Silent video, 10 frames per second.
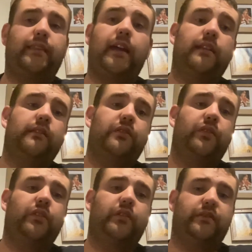that
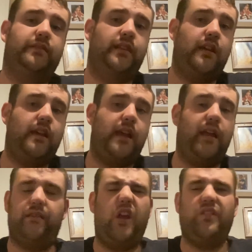too, because
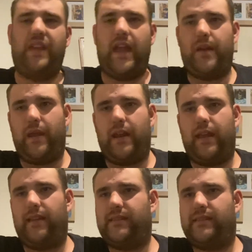and no doubt about
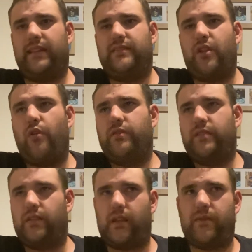it, it's it's so
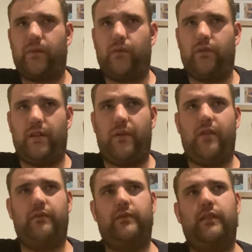successful at the
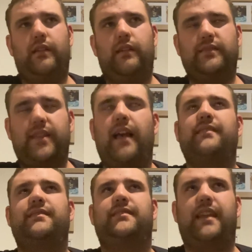moment.
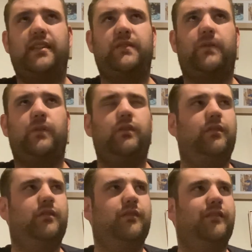Successful.
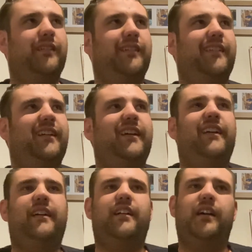
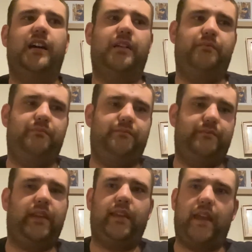Um,
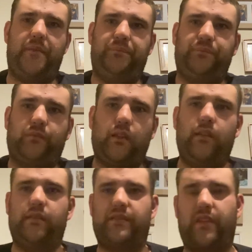but yeah,
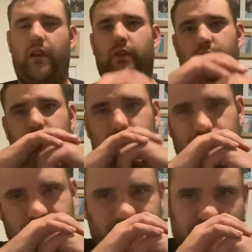so
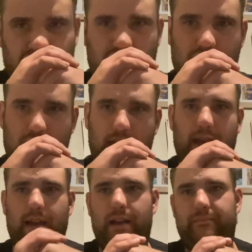
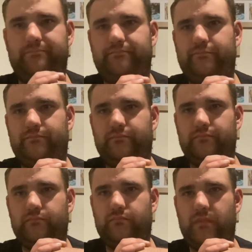um,
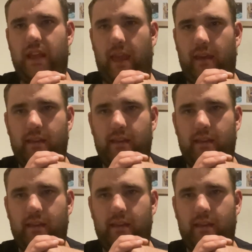yeah.